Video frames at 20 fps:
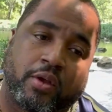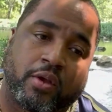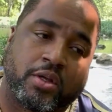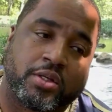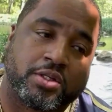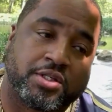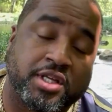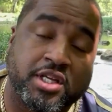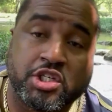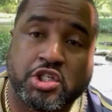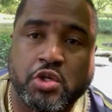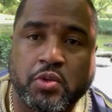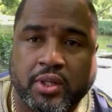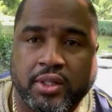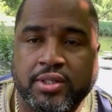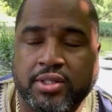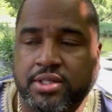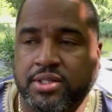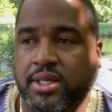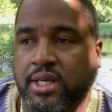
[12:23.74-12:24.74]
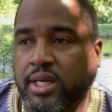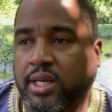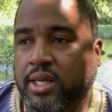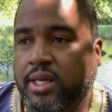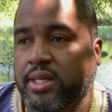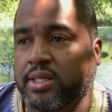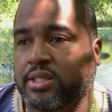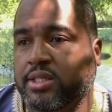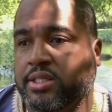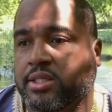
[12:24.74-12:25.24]
Since you can see
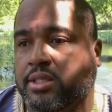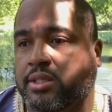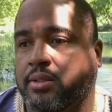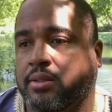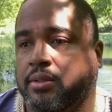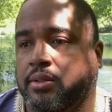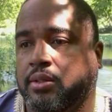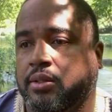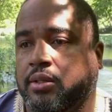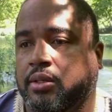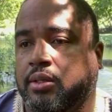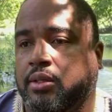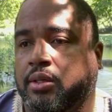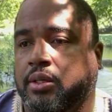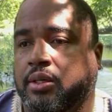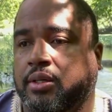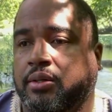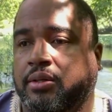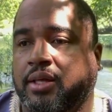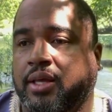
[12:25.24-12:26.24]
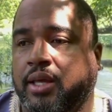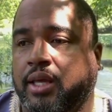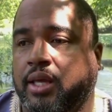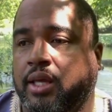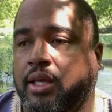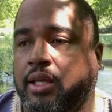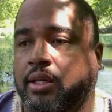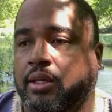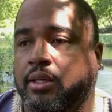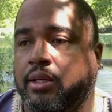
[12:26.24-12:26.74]
this,
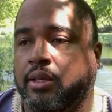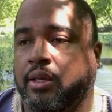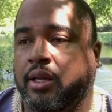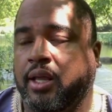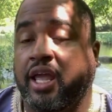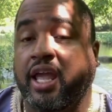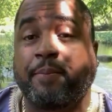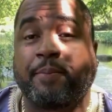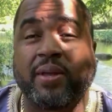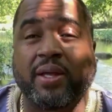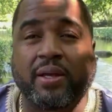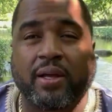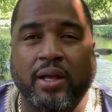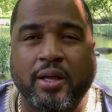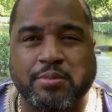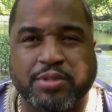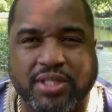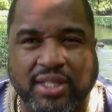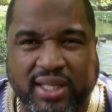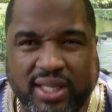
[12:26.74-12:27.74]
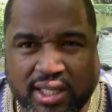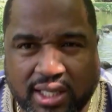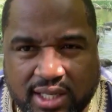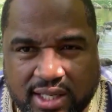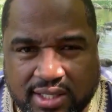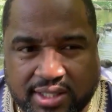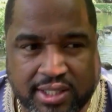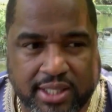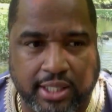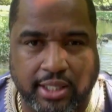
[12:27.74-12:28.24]
then it becomes
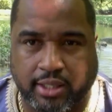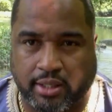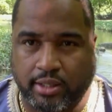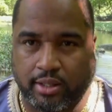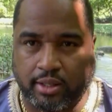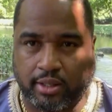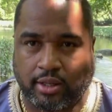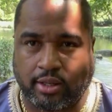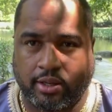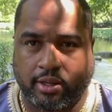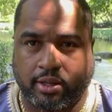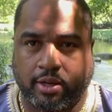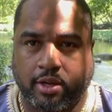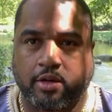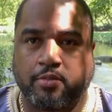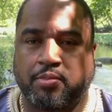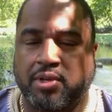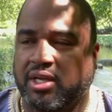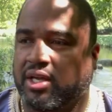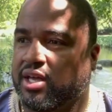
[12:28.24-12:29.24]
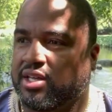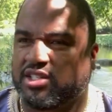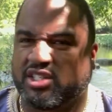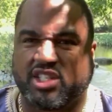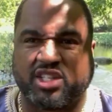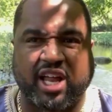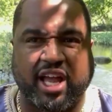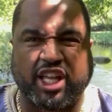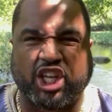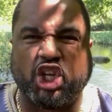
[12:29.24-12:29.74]
easy, because it's
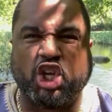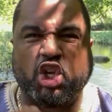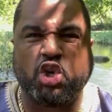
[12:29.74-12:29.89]
like,